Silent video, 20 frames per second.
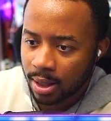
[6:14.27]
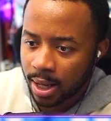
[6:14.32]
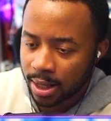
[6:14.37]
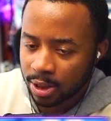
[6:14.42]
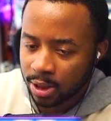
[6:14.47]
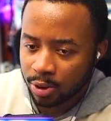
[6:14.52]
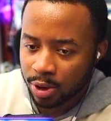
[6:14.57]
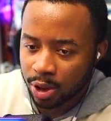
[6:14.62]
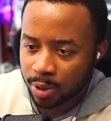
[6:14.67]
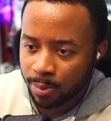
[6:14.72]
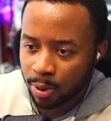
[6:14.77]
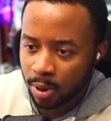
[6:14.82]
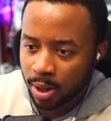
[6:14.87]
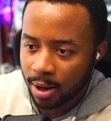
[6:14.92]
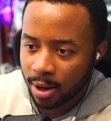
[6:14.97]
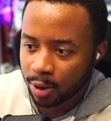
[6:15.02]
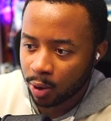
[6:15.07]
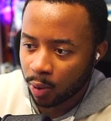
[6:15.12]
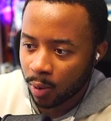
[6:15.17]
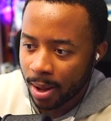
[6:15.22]
you just pull
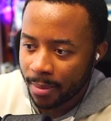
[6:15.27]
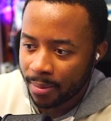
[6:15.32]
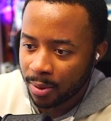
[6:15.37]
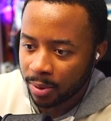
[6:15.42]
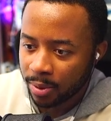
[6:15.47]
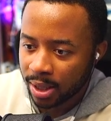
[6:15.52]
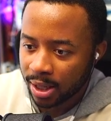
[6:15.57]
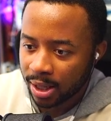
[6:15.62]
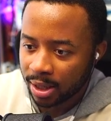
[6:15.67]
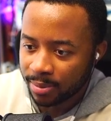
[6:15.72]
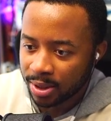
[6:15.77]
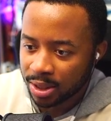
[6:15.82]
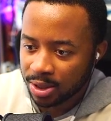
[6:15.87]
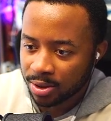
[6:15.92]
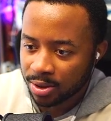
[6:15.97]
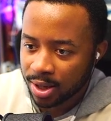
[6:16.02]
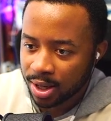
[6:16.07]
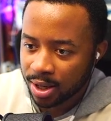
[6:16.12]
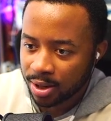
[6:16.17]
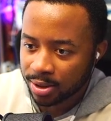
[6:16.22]
out your weapon when enemies are
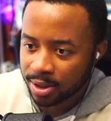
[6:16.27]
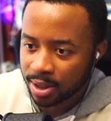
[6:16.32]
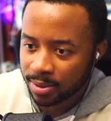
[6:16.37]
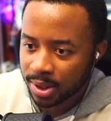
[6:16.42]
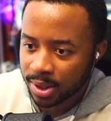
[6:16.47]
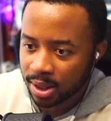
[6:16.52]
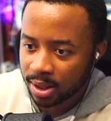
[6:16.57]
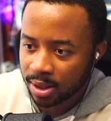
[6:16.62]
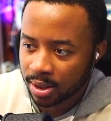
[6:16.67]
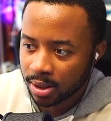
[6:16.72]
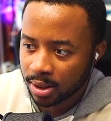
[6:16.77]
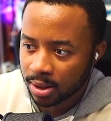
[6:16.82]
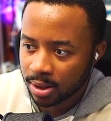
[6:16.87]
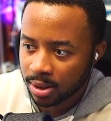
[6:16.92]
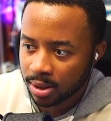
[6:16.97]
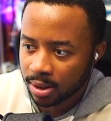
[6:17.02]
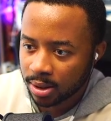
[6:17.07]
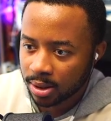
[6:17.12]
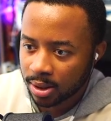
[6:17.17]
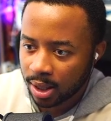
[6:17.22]
near or something
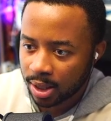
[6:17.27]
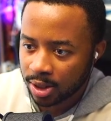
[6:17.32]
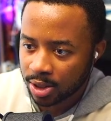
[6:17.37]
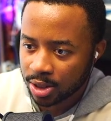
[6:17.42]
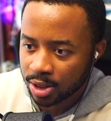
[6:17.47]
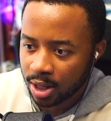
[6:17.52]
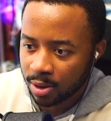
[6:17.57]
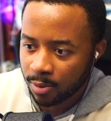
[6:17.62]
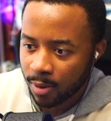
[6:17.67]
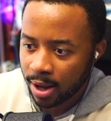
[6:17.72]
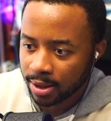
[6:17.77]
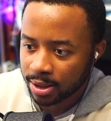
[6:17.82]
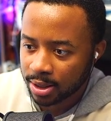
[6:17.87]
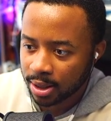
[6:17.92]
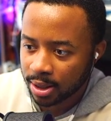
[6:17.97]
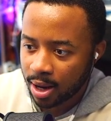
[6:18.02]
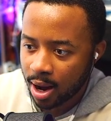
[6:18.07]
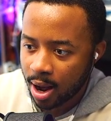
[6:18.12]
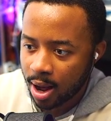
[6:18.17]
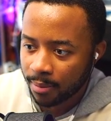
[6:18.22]
and just get right to the
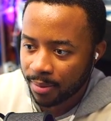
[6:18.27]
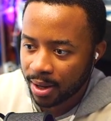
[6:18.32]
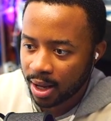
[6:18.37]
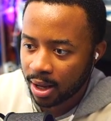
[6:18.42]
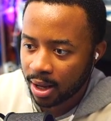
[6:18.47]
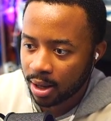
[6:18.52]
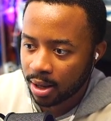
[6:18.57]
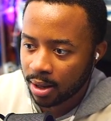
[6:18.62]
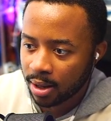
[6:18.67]
combat.